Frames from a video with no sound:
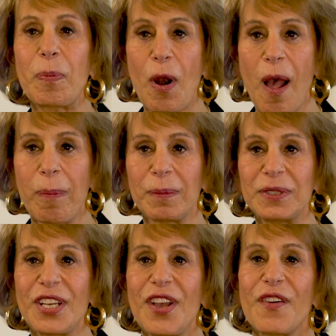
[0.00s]

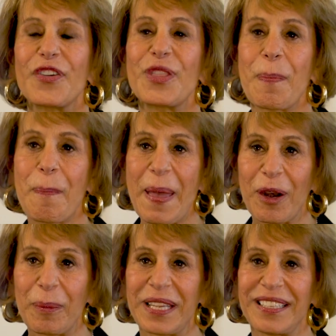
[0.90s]
problems for the
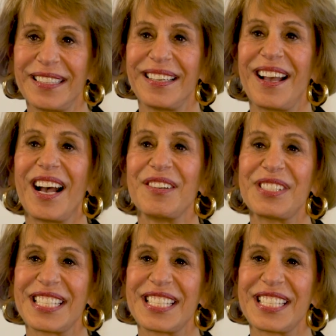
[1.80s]
betterment of